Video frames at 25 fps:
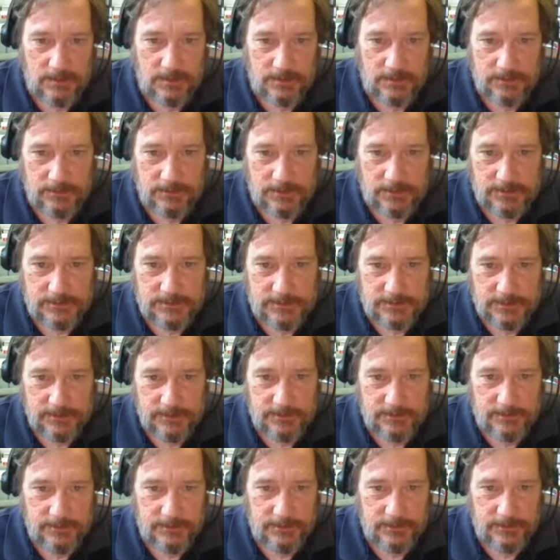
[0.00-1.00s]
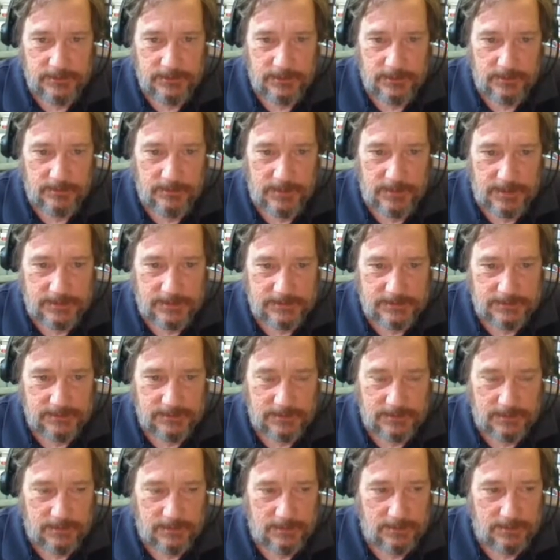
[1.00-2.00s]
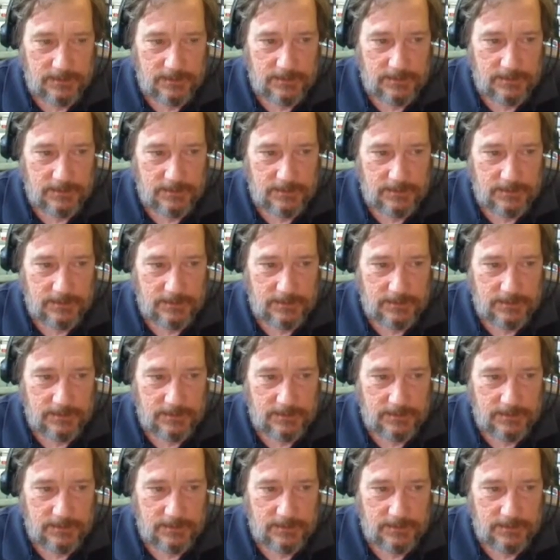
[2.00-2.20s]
You can see there in Europe has a